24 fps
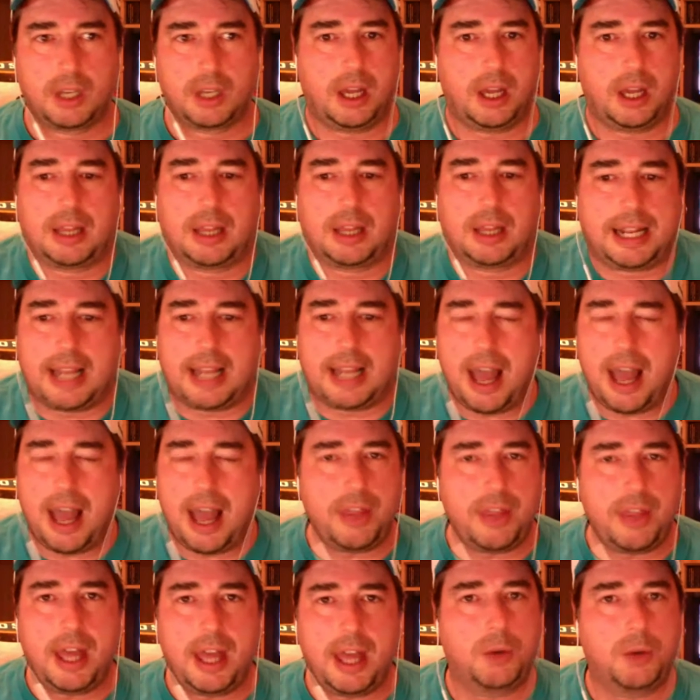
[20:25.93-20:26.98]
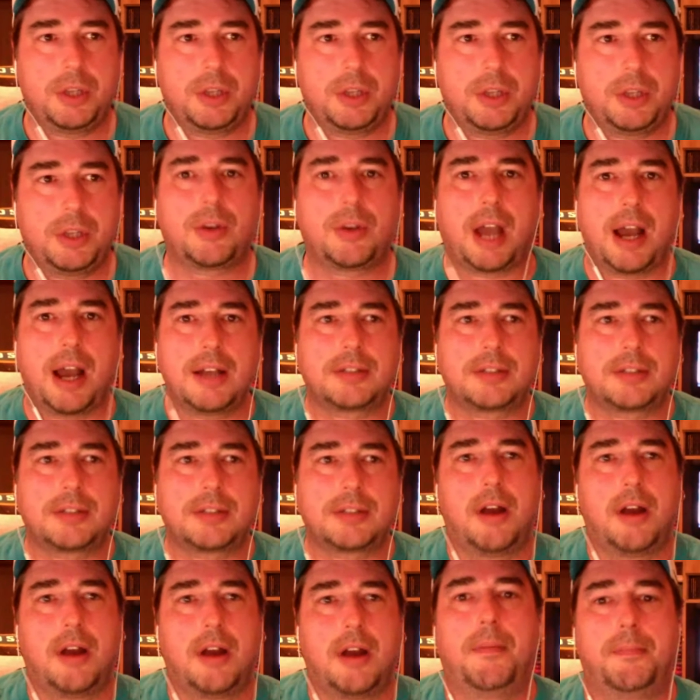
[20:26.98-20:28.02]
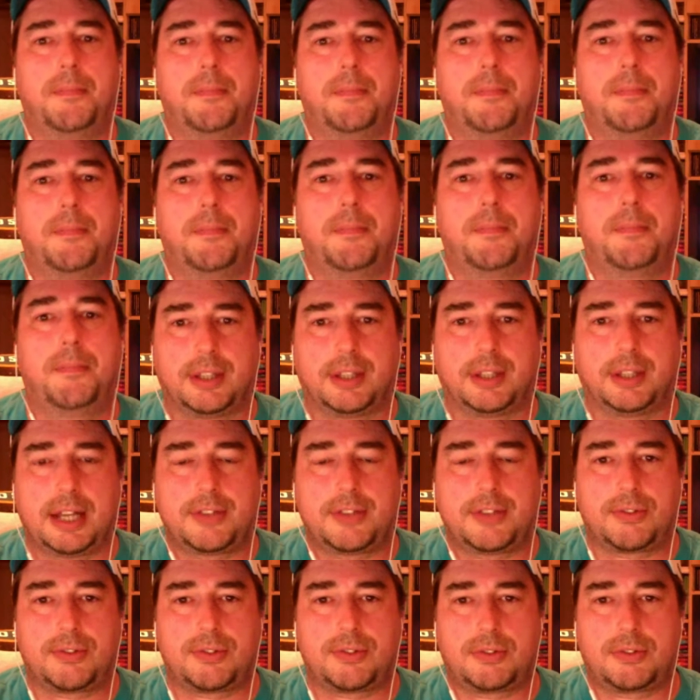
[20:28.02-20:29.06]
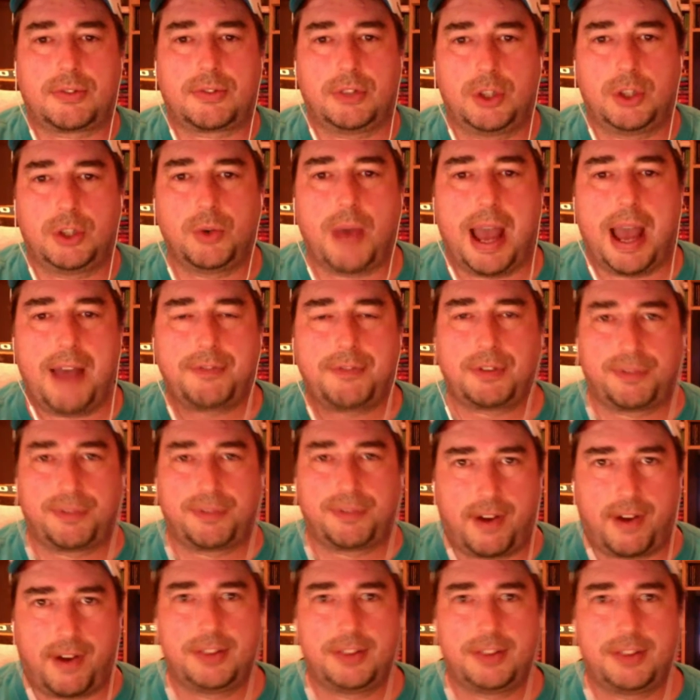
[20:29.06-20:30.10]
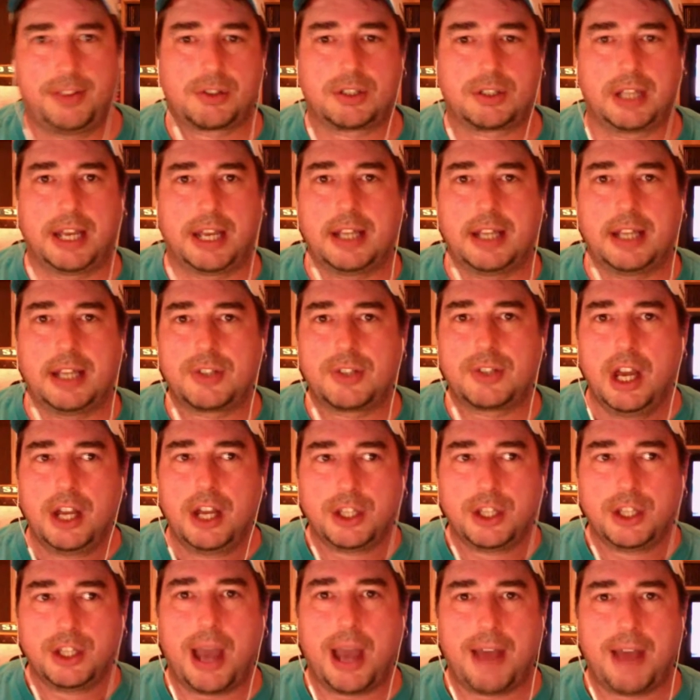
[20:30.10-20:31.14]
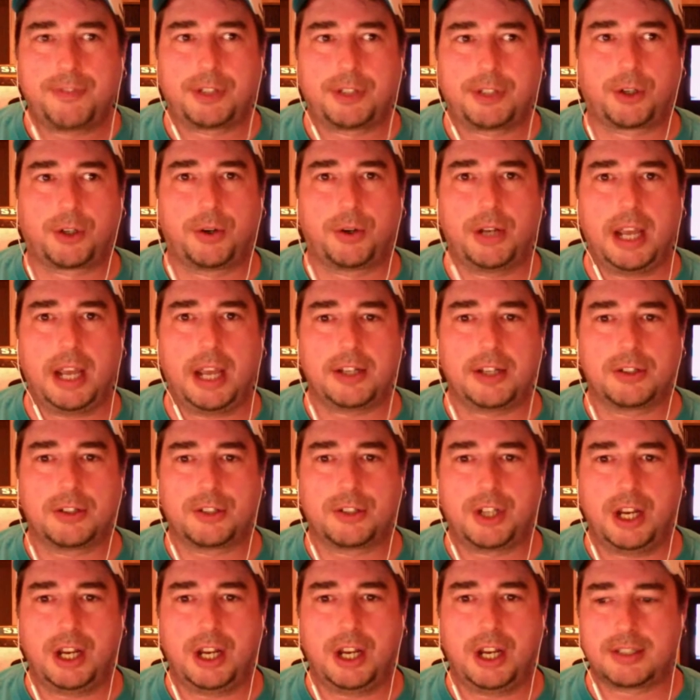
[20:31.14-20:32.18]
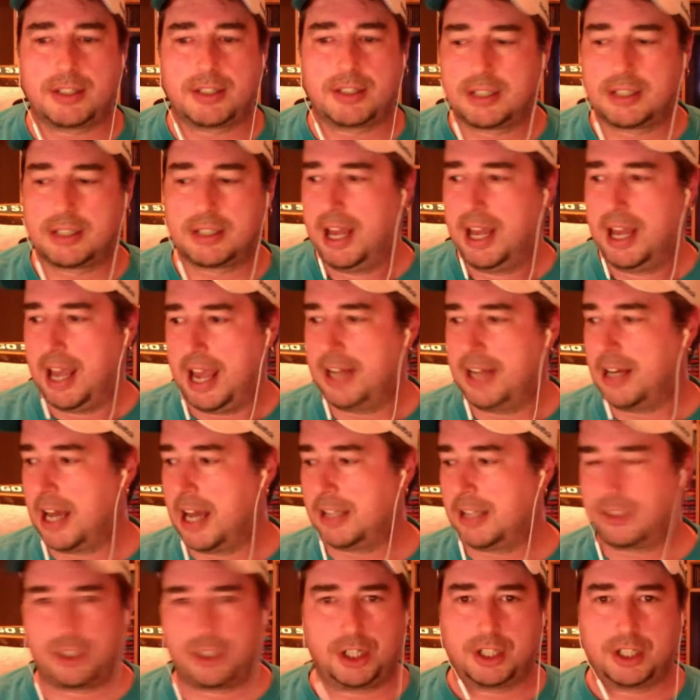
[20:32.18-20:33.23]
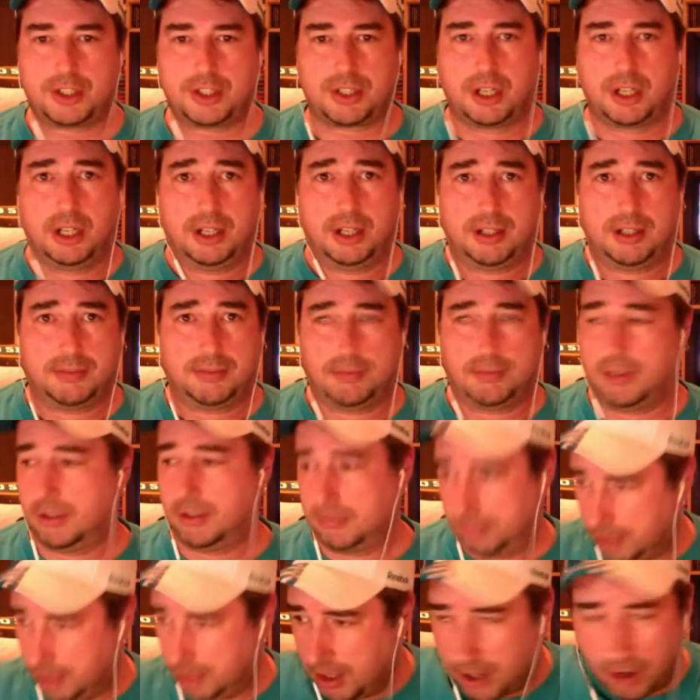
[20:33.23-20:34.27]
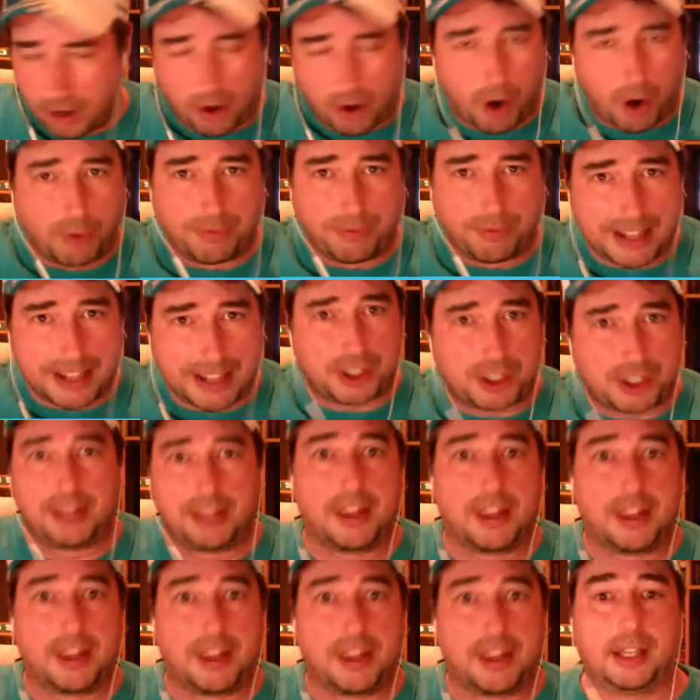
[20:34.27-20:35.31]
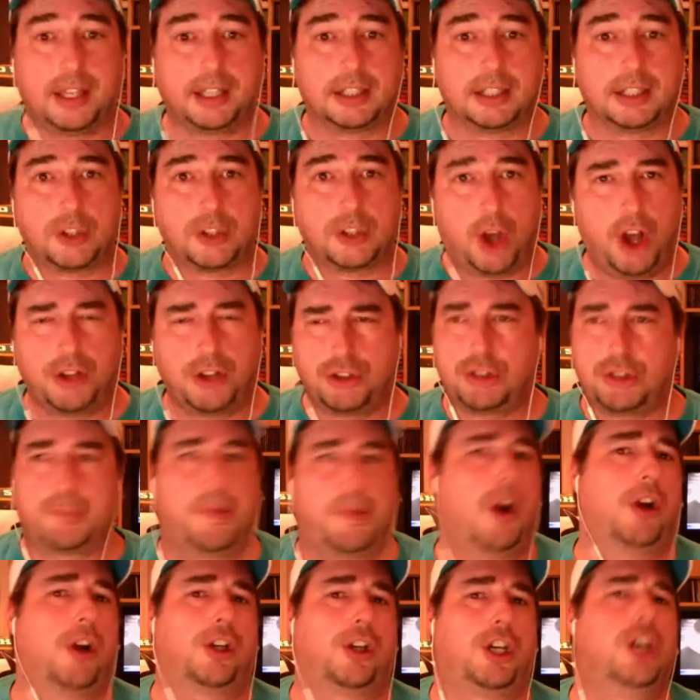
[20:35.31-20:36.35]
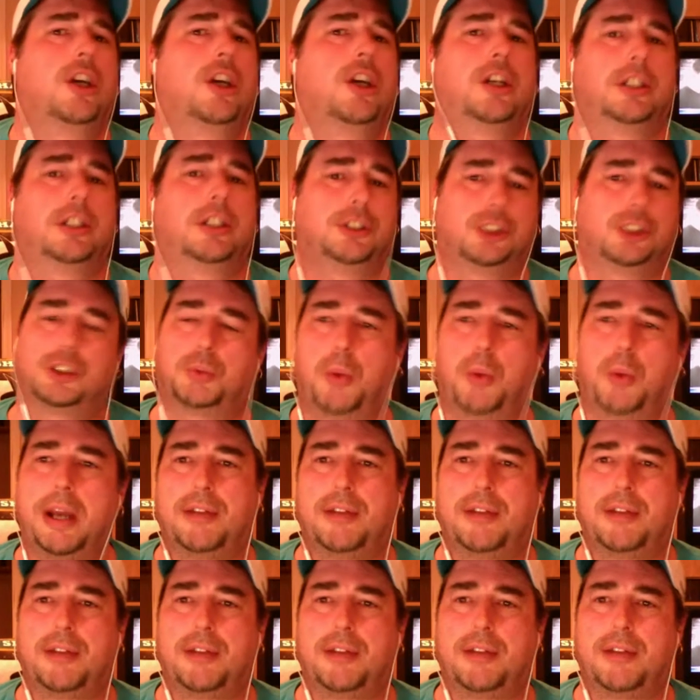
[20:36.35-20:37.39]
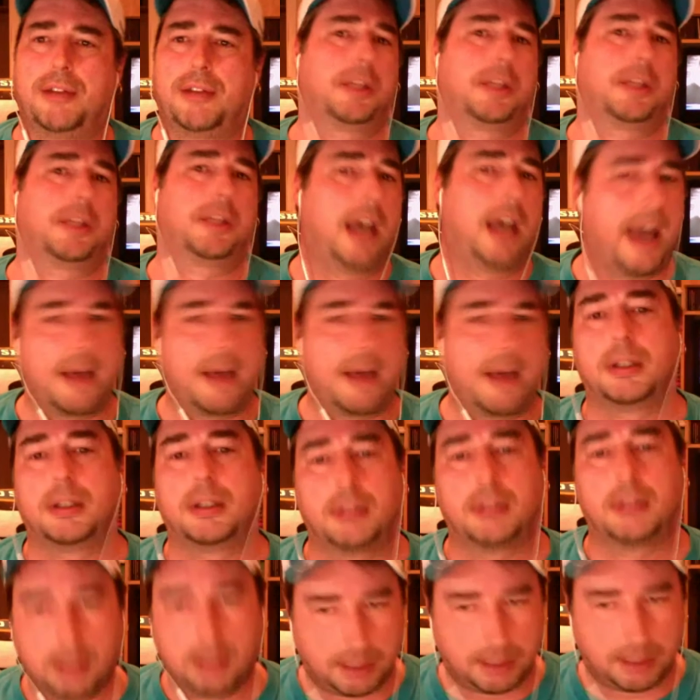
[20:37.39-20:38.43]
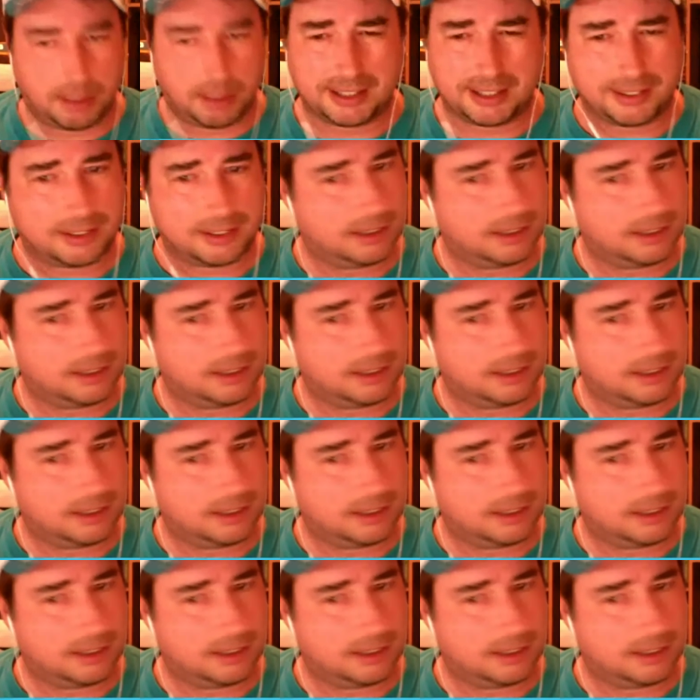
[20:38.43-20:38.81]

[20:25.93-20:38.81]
Like, how the hell were you guys not moving? You have to find those lanes. You have to create your chances and not just, Ovechkin the thing and I'll just park here and just wait for something to happen. I mean,